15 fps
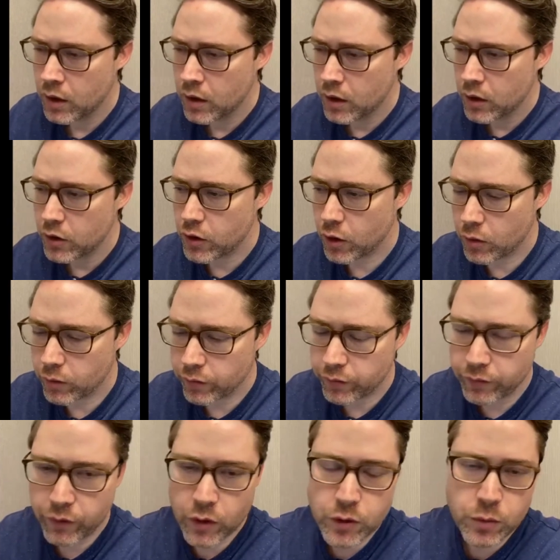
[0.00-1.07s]
So
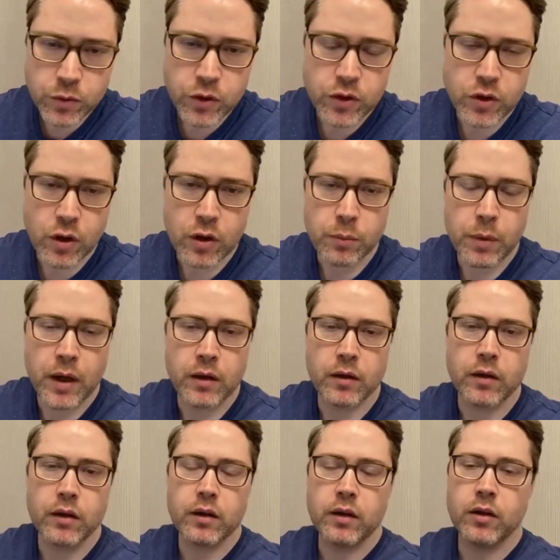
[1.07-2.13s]
first we'll just start about,
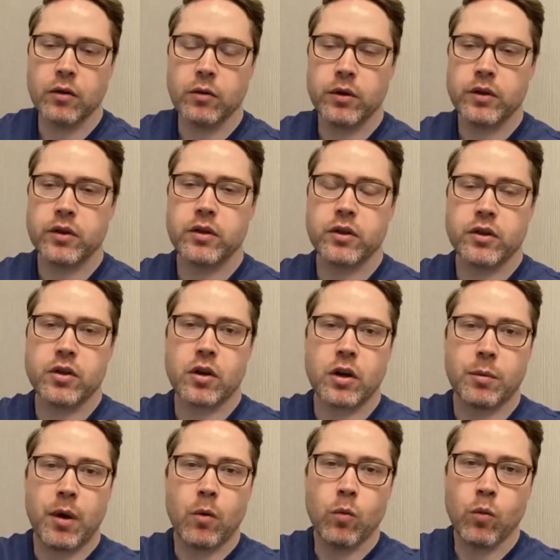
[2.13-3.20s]
and just talk
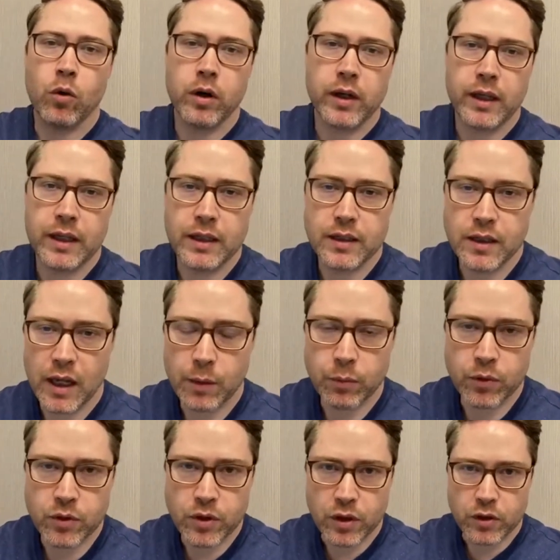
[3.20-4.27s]
about what is
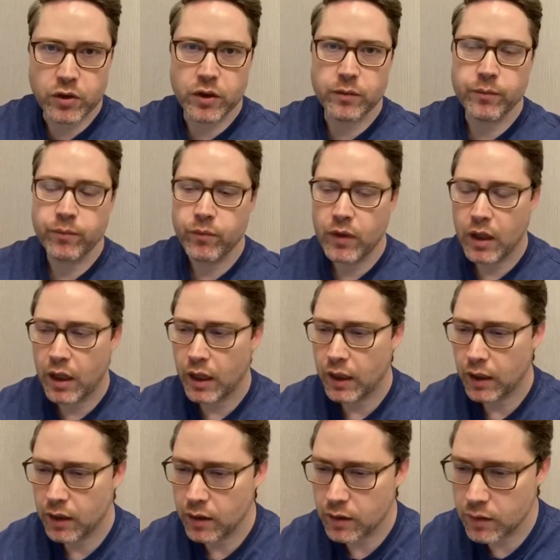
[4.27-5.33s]
liposuction.
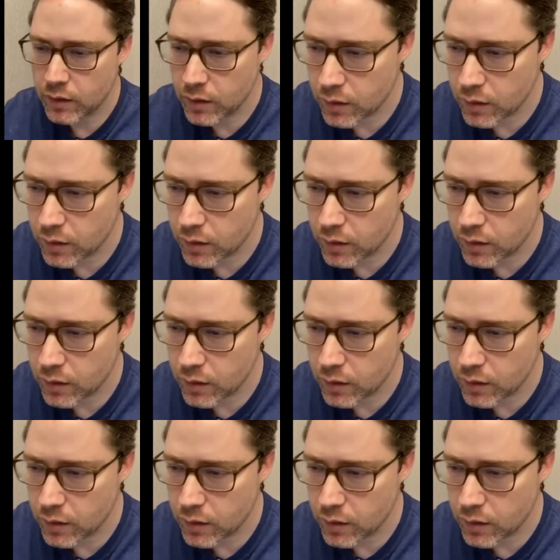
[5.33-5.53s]
And,